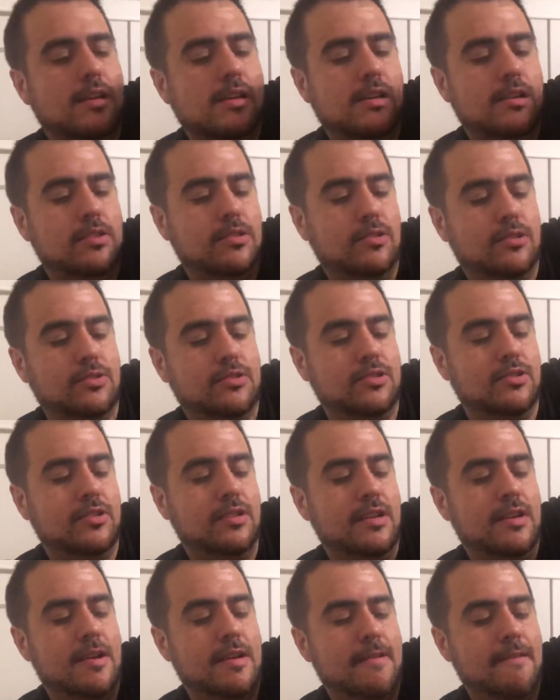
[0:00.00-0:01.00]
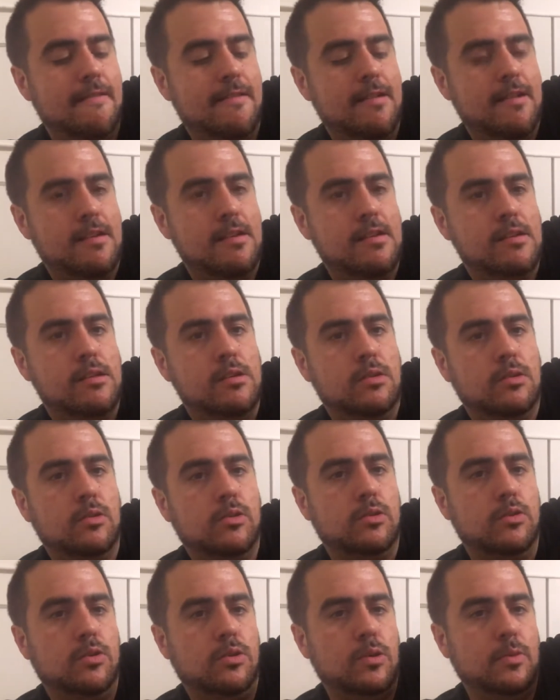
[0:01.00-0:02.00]
So let's see.
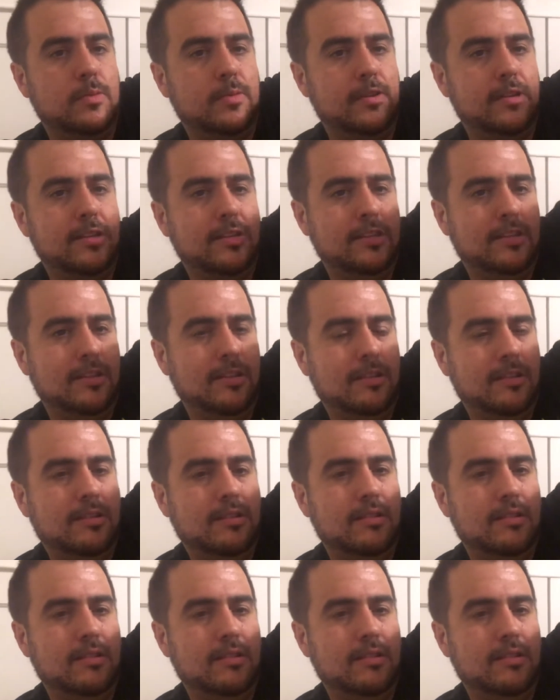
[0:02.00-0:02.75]
I'm gonna open this.